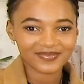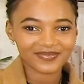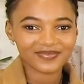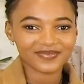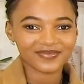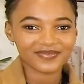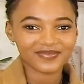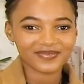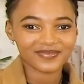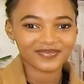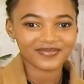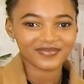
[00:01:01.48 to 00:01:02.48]

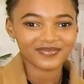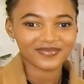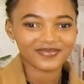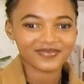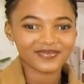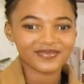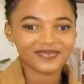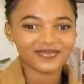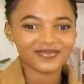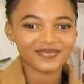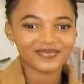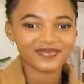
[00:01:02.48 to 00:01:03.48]

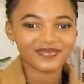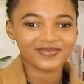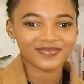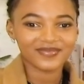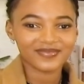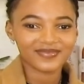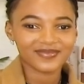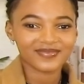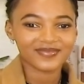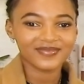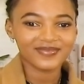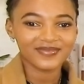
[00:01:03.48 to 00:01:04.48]

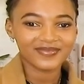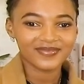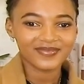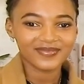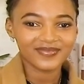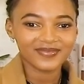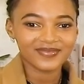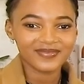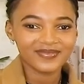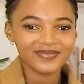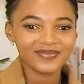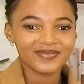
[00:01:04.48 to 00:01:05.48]

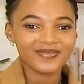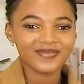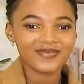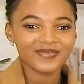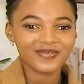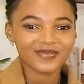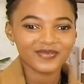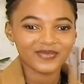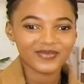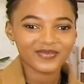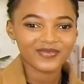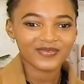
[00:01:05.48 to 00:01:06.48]
(not speaking)